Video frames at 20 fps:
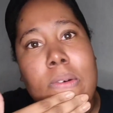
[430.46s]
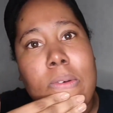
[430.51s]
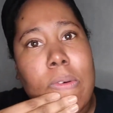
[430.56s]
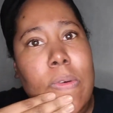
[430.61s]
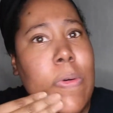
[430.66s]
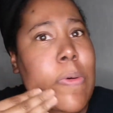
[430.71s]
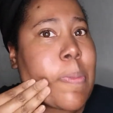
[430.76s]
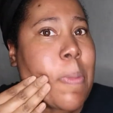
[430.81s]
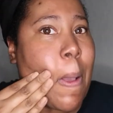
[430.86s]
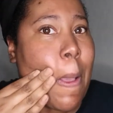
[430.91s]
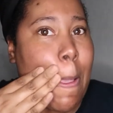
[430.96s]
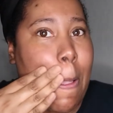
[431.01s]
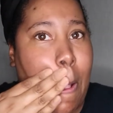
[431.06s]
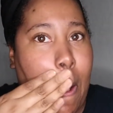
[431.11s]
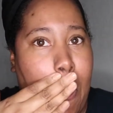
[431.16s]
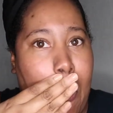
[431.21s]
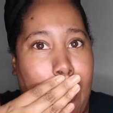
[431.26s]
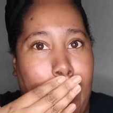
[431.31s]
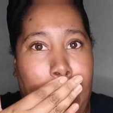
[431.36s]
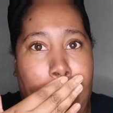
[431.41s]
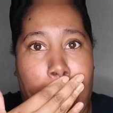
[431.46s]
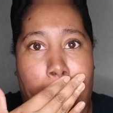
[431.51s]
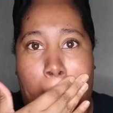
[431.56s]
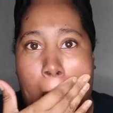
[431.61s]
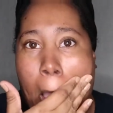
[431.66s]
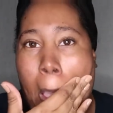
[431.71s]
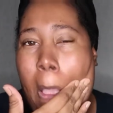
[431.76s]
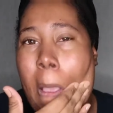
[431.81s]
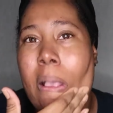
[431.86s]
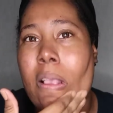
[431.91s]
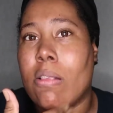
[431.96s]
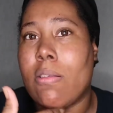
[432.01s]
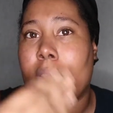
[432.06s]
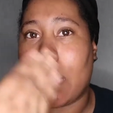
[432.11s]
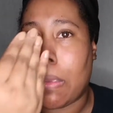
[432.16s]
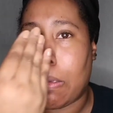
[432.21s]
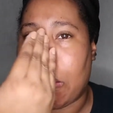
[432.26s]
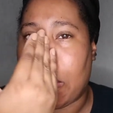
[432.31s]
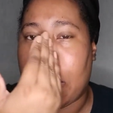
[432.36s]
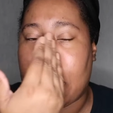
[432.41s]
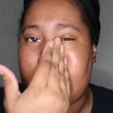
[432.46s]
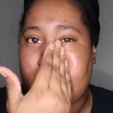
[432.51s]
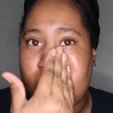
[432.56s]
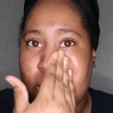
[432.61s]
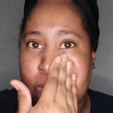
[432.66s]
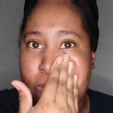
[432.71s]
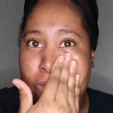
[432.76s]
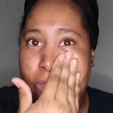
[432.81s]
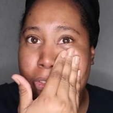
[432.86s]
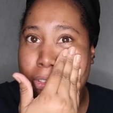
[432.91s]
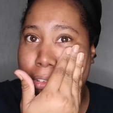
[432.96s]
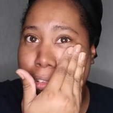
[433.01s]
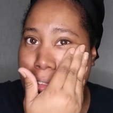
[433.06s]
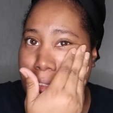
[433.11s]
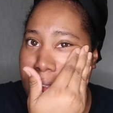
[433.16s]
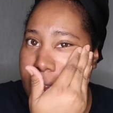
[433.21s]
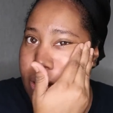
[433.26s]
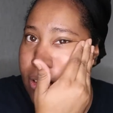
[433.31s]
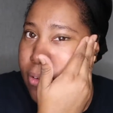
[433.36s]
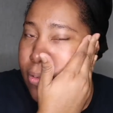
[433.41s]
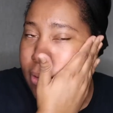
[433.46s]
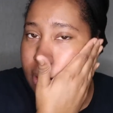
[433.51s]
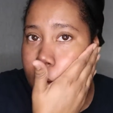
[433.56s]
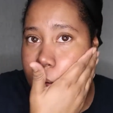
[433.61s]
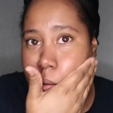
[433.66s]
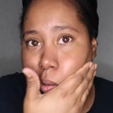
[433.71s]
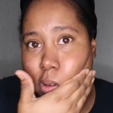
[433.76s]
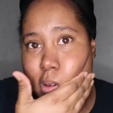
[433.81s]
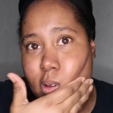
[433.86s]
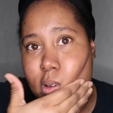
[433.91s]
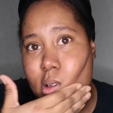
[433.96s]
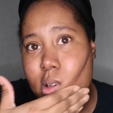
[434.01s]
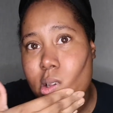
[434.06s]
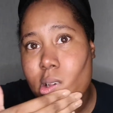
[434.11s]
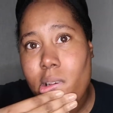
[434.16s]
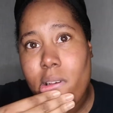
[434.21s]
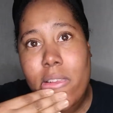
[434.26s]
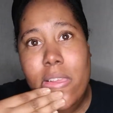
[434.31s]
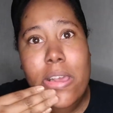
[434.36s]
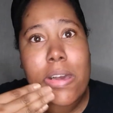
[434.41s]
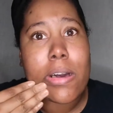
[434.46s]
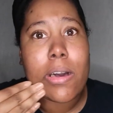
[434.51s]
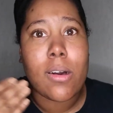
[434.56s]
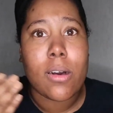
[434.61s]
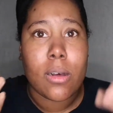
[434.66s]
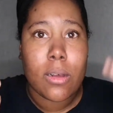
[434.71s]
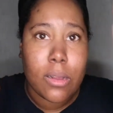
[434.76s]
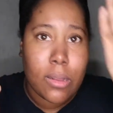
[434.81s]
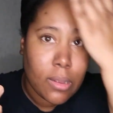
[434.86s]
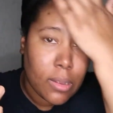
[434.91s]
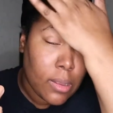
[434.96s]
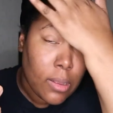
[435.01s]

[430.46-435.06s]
Oh, my skin just feels so good, y'all.